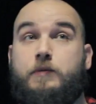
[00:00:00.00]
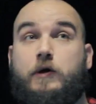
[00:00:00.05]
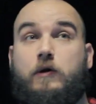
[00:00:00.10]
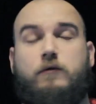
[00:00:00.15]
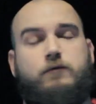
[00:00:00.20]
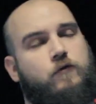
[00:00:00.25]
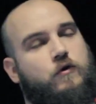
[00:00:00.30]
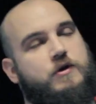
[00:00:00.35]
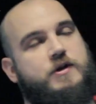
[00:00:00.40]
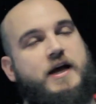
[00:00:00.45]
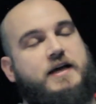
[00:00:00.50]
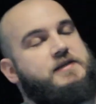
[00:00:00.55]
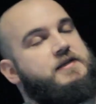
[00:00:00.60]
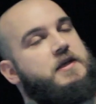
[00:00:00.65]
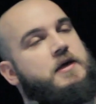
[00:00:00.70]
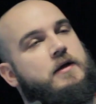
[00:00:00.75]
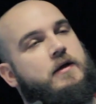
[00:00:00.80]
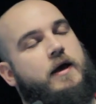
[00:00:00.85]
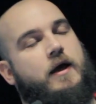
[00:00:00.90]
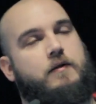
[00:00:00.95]
build for
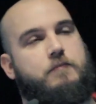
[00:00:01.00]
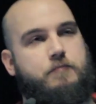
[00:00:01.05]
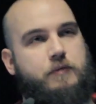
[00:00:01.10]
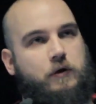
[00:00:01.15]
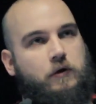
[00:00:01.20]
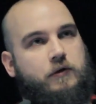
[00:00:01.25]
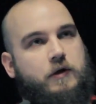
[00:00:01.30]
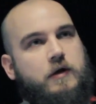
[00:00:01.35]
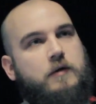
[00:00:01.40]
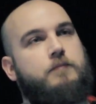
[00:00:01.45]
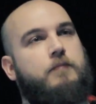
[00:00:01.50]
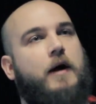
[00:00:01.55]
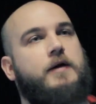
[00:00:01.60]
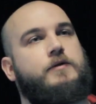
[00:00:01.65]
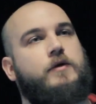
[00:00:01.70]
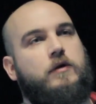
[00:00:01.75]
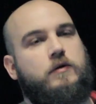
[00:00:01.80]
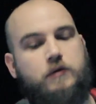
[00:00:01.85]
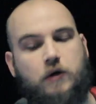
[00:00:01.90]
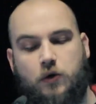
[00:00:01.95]
testing and building
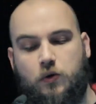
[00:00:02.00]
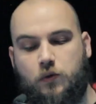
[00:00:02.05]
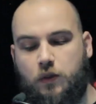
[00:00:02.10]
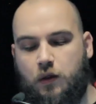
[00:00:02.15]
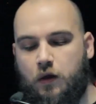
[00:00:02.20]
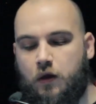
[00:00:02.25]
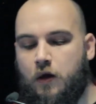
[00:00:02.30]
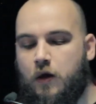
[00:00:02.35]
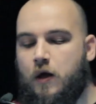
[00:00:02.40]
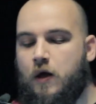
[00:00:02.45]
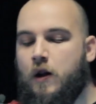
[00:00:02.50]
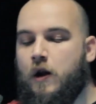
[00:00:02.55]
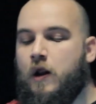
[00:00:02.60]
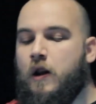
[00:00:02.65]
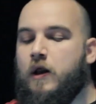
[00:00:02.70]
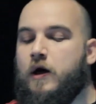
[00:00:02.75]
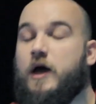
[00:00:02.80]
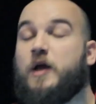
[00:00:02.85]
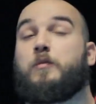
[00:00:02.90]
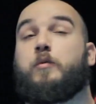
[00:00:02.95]
Python code.
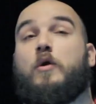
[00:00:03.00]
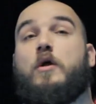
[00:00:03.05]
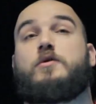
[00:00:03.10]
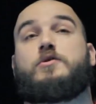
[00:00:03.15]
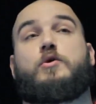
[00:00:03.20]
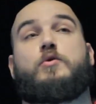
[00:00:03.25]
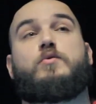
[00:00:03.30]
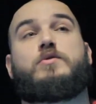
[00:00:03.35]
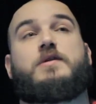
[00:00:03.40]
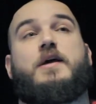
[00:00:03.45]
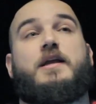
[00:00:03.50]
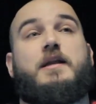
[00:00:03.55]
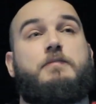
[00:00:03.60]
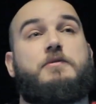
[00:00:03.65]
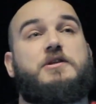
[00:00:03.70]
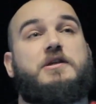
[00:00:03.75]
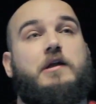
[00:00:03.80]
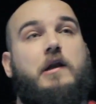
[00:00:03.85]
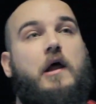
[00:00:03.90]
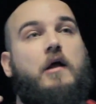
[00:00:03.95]
It will also use
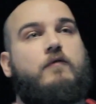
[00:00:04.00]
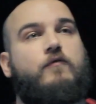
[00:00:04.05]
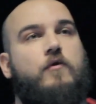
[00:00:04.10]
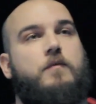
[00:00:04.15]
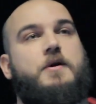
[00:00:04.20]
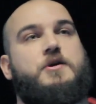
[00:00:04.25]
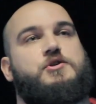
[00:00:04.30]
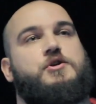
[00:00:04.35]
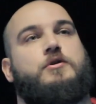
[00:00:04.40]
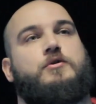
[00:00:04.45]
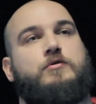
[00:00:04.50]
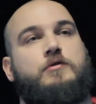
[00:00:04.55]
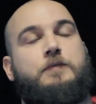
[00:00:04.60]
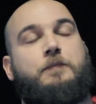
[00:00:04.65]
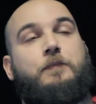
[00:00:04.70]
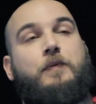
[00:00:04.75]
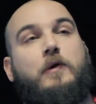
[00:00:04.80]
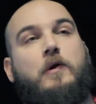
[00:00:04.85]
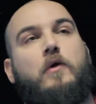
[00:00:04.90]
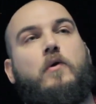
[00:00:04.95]
AWS CloudFormation to
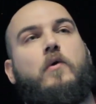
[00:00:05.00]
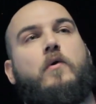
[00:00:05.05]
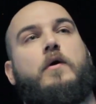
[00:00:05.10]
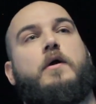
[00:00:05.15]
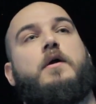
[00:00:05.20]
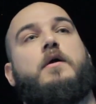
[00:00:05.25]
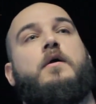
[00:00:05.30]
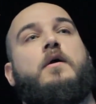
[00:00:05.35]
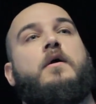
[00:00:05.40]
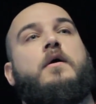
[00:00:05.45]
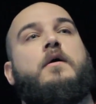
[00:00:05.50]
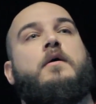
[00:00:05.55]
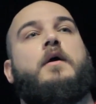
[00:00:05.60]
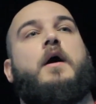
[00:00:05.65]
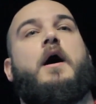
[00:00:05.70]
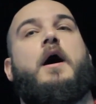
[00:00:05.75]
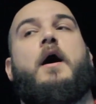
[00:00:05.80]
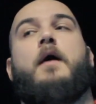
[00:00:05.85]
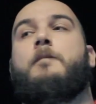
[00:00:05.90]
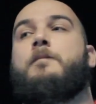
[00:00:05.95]
deploy
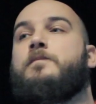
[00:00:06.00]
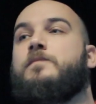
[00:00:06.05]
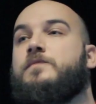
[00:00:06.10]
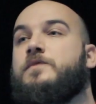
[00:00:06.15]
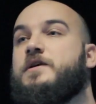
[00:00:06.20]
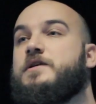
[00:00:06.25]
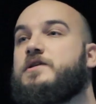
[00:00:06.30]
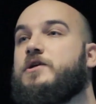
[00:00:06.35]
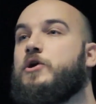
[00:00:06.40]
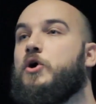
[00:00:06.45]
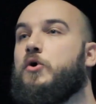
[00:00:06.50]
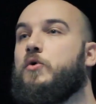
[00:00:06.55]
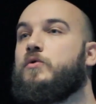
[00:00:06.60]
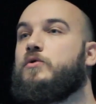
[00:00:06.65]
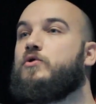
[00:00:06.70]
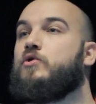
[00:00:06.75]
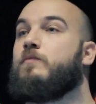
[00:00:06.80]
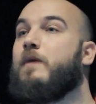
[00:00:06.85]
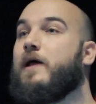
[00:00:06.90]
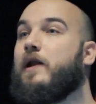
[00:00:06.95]
this
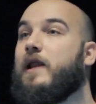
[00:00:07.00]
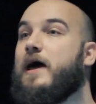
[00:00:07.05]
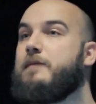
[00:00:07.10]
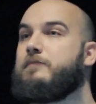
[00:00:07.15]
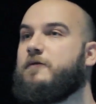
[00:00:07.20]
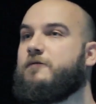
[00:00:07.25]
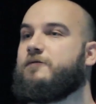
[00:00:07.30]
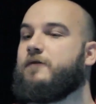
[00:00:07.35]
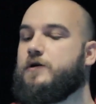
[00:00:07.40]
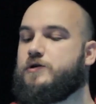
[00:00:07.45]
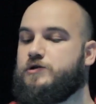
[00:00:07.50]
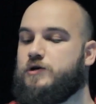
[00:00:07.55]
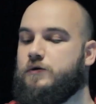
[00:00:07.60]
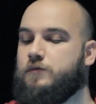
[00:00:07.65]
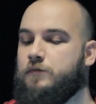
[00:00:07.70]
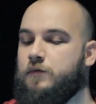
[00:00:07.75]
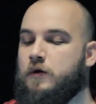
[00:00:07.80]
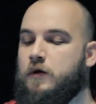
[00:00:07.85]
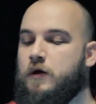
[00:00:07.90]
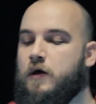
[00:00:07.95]
code to my Lambda
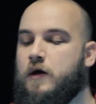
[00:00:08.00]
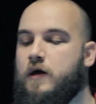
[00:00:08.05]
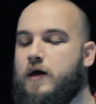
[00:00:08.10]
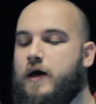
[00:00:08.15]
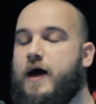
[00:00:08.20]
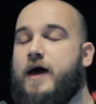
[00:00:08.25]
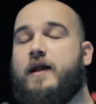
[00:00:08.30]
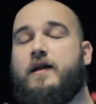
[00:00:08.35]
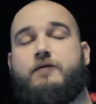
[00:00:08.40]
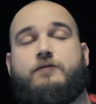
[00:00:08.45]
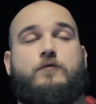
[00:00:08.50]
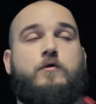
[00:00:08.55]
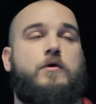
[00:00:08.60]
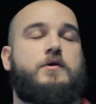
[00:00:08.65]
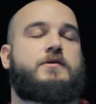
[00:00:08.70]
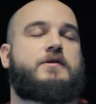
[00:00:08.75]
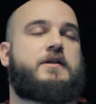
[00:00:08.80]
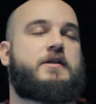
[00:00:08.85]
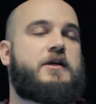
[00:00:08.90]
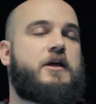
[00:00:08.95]
function. And of
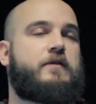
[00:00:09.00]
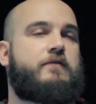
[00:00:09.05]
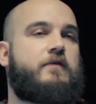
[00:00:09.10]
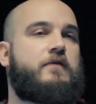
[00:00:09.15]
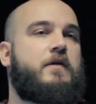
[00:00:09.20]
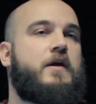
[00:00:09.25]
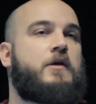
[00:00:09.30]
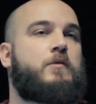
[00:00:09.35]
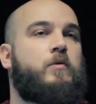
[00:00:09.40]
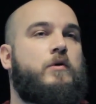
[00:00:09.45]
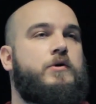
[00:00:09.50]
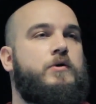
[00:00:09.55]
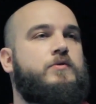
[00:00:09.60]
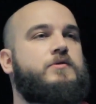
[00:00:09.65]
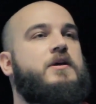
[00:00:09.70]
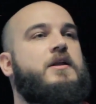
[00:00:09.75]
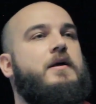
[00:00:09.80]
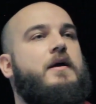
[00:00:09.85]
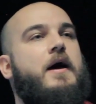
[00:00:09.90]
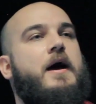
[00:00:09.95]
course, at the end of the day, it will
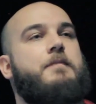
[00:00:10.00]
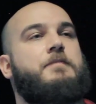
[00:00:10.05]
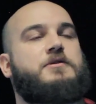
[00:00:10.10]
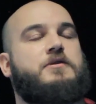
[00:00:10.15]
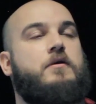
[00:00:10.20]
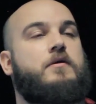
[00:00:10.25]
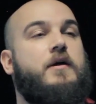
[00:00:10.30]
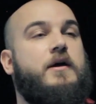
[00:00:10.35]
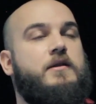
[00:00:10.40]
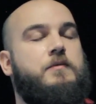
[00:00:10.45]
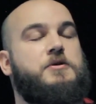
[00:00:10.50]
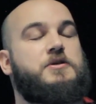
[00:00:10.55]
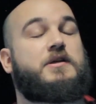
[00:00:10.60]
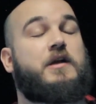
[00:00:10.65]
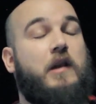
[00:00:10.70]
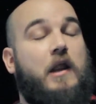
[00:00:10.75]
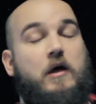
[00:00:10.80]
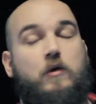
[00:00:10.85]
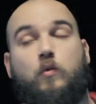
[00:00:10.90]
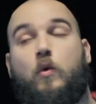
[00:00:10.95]
use Amazon AWS
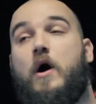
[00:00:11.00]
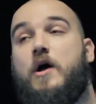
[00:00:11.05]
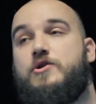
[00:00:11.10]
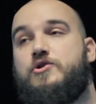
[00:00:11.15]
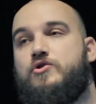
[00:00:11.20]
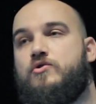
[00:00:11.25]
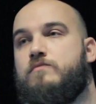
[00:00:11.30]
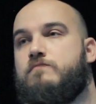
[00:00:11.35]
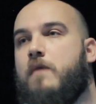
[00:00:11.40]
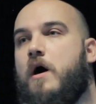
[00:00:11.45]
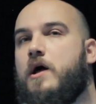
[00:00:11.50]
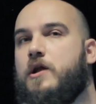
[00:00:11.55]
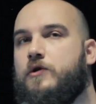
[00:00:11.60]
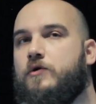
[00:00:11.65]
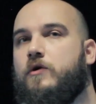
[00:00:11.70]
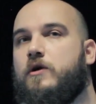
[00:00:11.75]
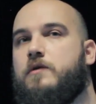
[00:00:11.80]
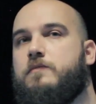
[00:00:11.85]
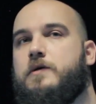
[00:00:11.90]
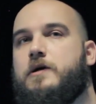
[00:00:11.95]
CloudWatch to
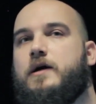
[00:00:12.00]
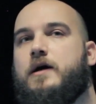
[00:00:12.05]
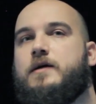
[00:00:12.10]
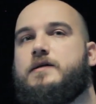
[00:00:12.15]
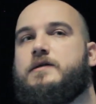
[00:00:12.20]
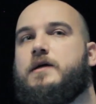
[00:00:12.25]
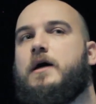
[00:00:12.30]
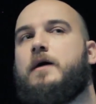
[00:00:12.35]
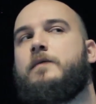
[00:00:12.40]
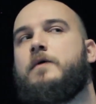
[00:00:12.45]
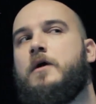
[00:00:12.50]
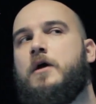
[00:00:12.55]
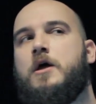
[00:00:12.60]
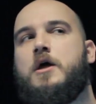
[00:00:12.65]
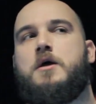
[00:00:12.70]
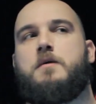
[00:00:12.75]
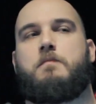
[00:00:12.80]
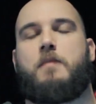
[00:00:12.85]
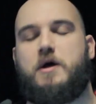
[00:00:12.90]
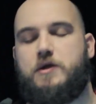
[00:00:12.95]
monitor it because
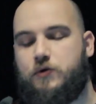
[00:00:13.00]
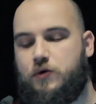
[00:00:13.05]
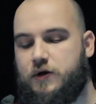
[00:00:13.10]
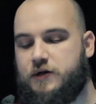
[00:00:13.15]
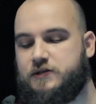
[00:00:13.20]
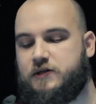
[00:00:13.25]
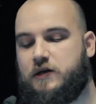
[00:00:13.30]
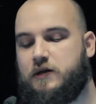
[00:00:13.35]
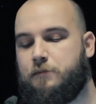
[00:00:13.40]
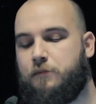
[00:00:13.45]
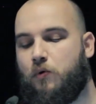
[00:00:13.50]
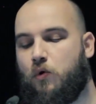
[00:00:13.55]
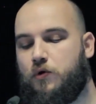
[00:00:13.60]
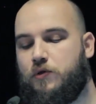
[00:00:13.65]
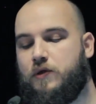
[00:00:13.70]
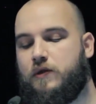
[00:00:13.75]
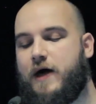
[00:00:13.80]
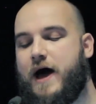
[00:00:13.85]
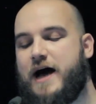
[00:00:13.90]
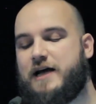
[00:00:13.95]
monitoring is an
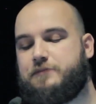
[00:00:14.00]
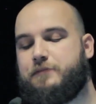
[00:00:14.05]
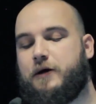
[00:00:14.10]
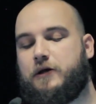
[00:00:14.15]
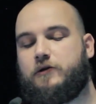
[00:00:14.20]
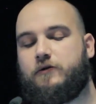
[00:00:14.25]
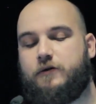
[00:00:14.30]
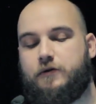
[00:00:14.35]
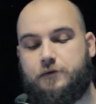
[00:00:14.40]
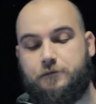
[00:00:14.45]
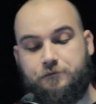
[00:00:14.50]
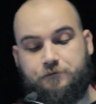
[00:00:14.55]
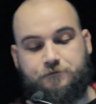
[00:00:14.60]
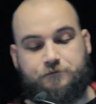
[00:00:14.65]
important aspect of it.